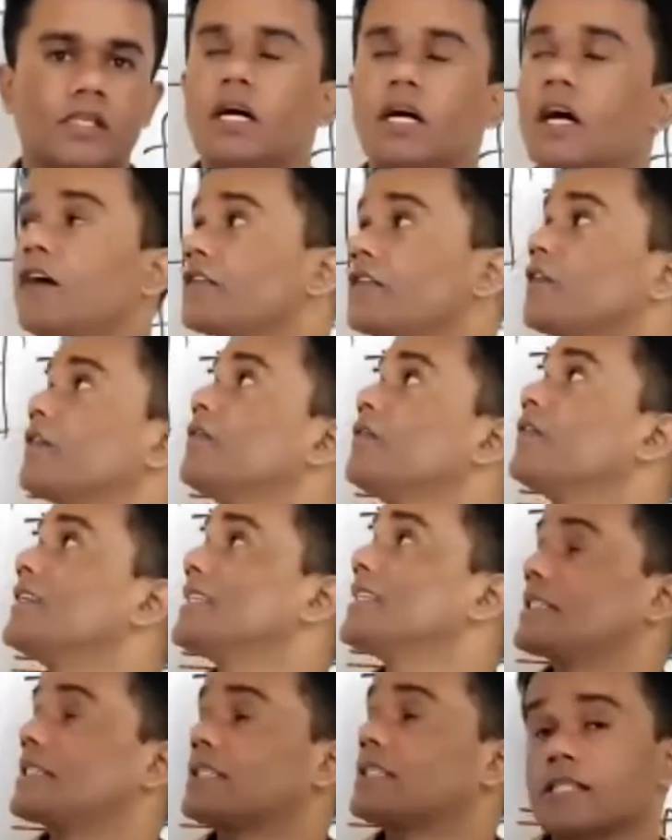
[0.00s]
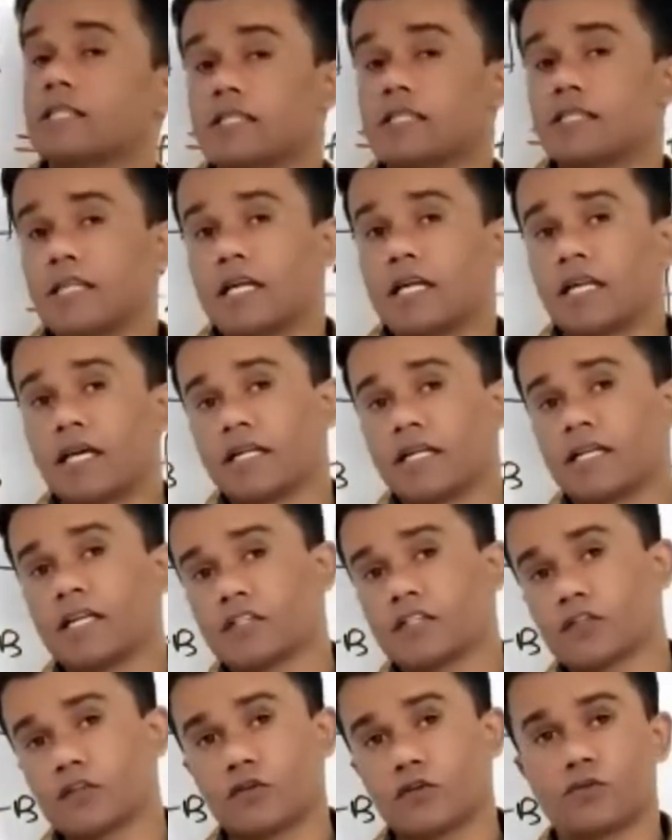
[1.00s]
that, we will discuss non-ideal
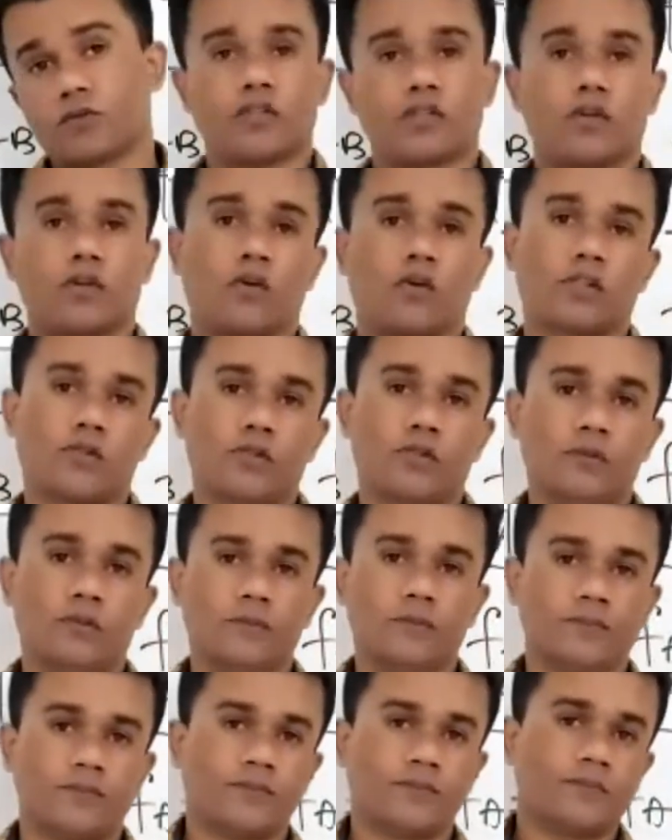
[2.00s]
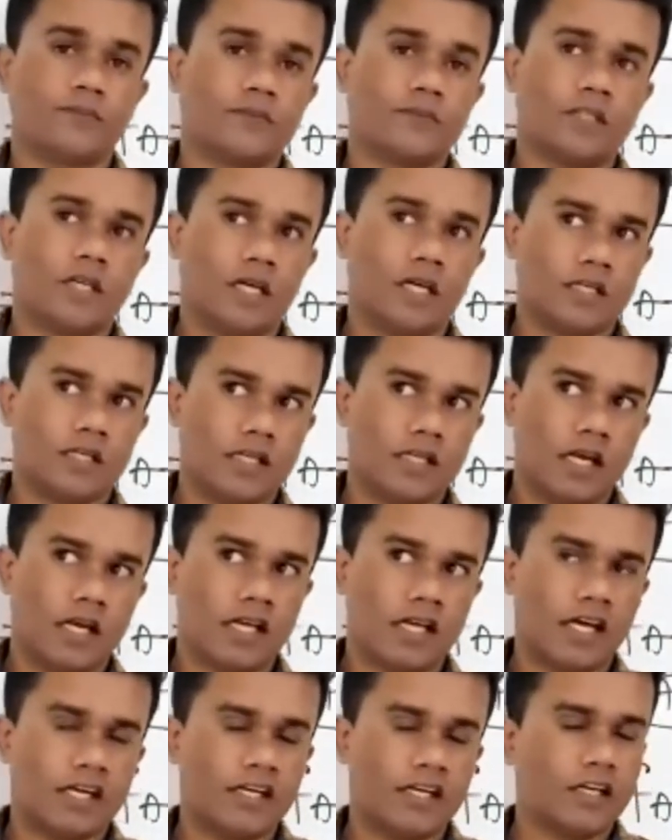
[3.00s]
solution also. Under
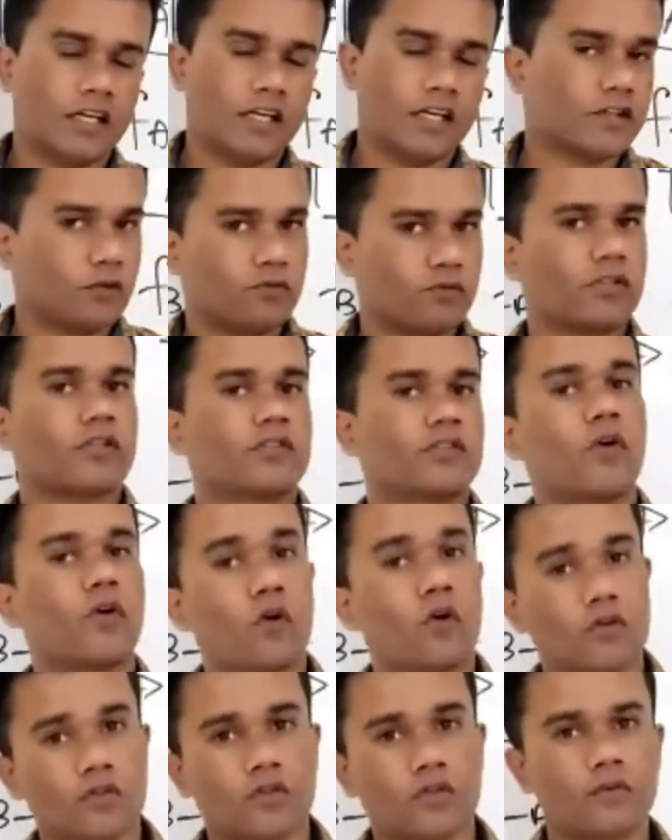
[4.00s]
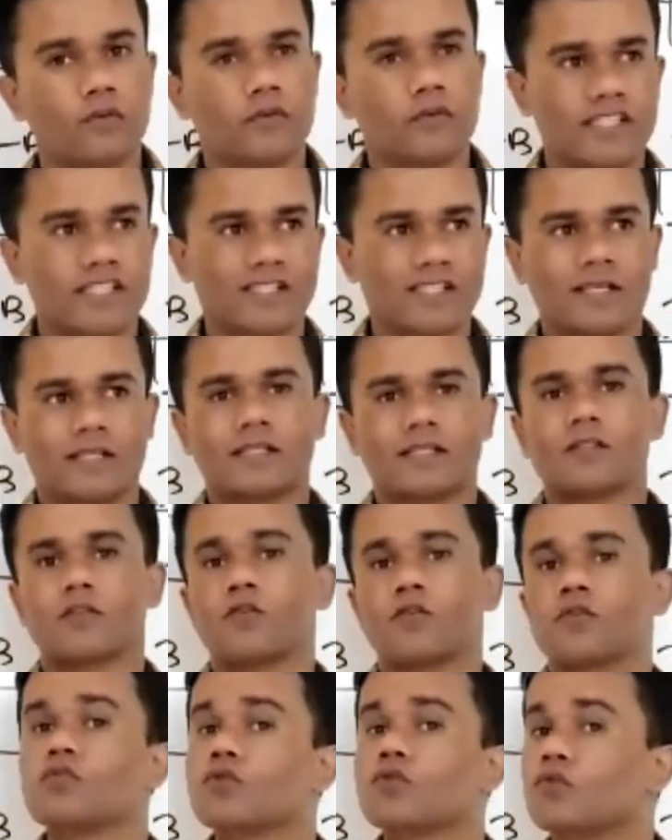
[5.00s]
non-ideal solutions also, we discuss
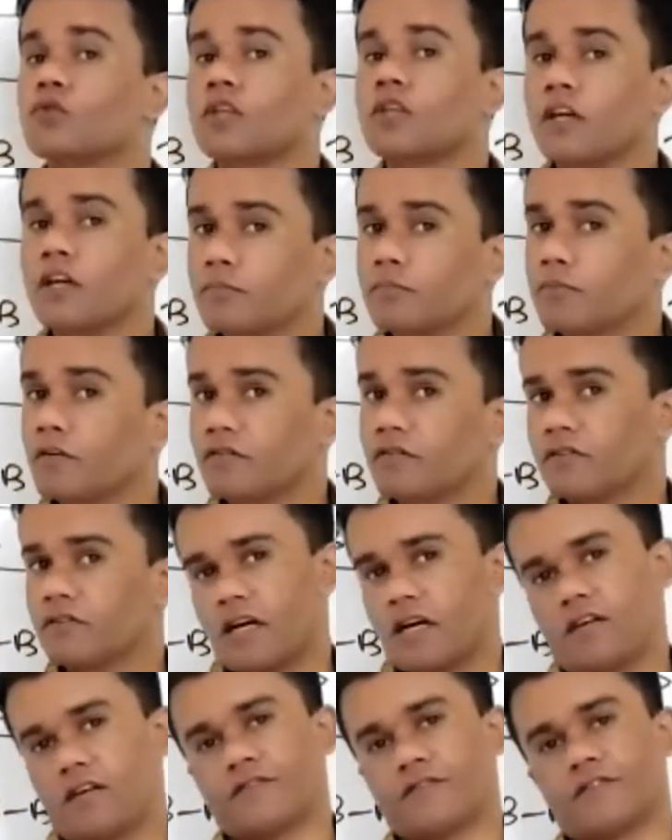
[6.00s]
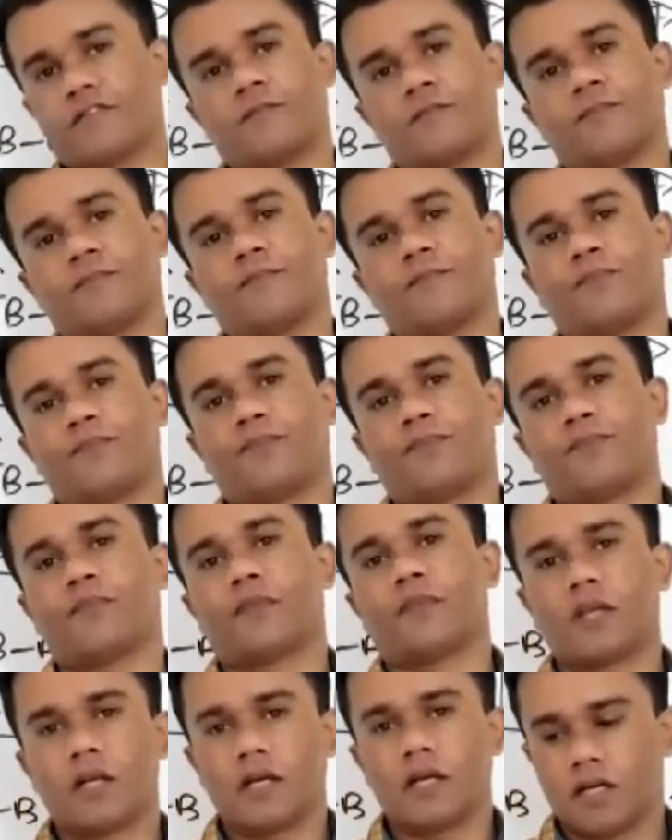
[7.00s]
those two type of graphs.
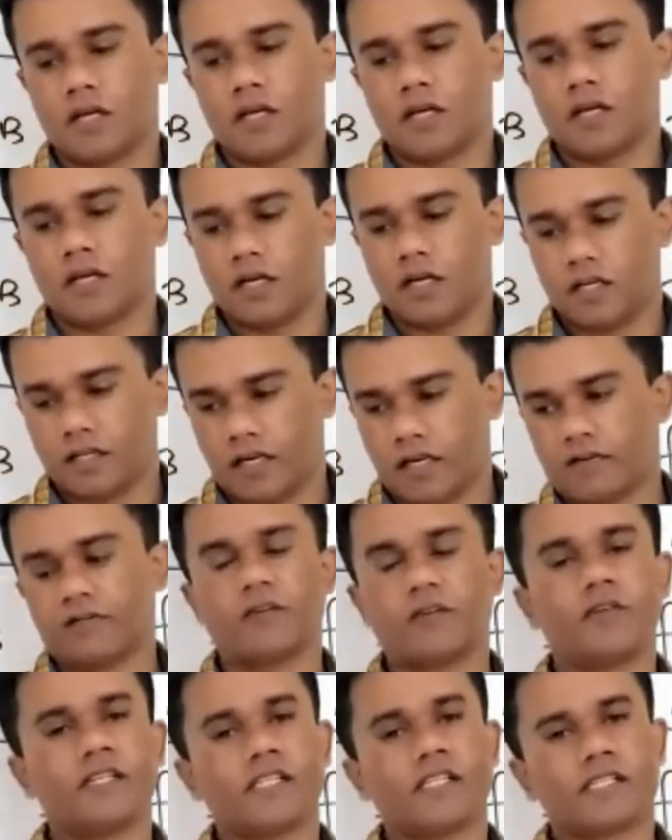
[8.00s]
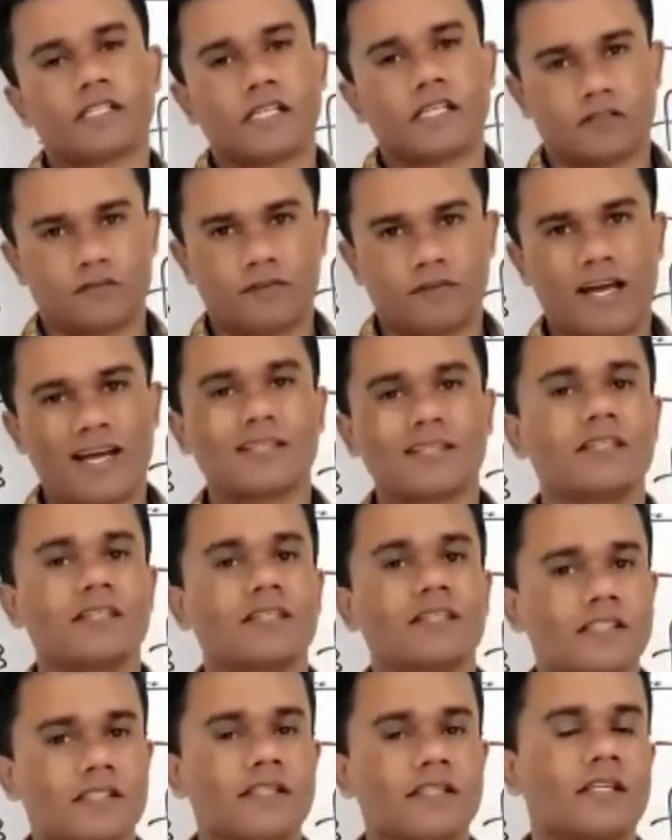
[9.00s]
Thereafter, we will discuss fractional
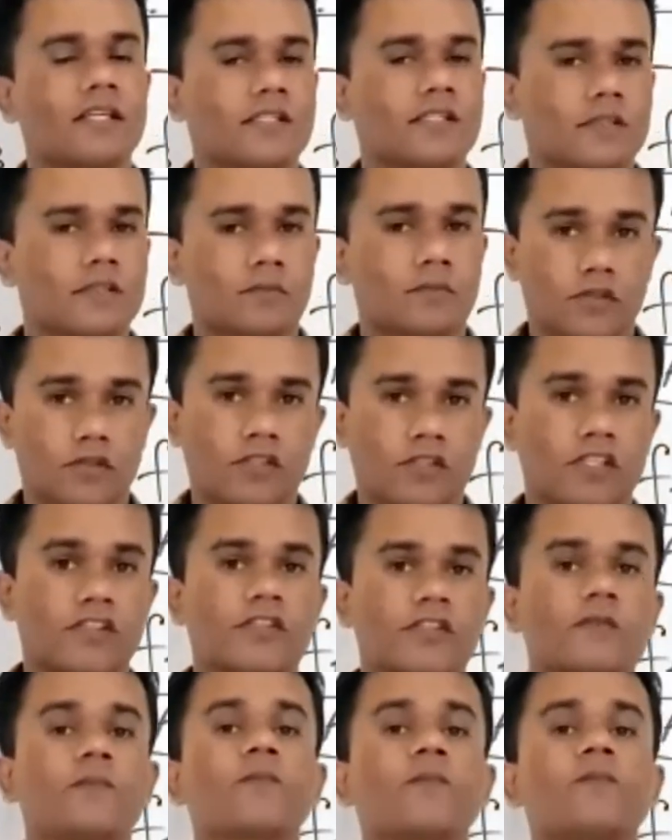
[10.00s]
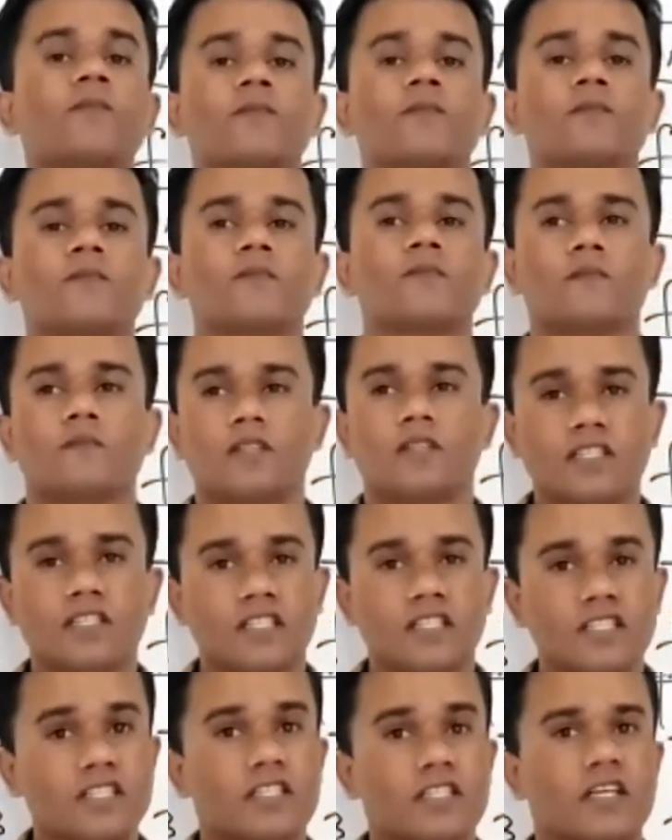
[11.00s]
distillation process in
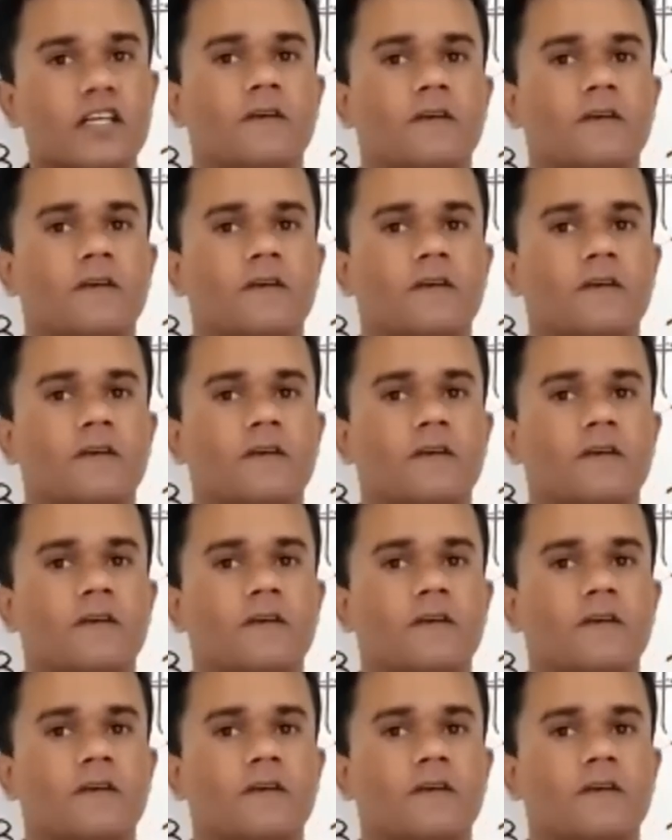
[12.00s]
detail.